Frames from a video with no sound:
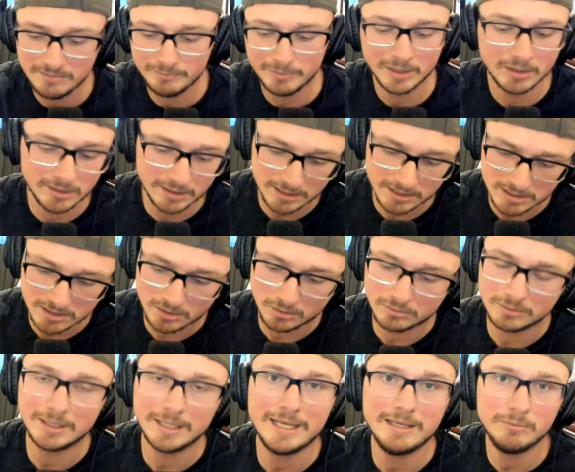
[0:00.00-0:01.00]
building his
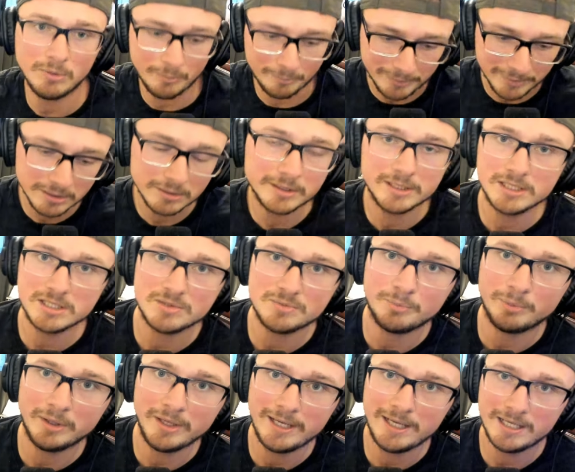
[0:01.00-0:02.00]
own label, building his
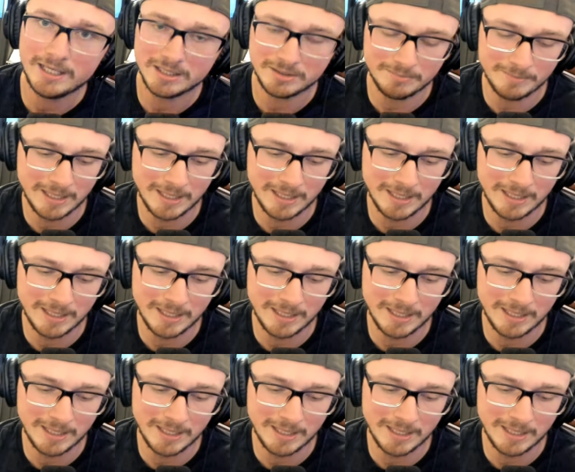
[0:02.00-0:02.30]
brand,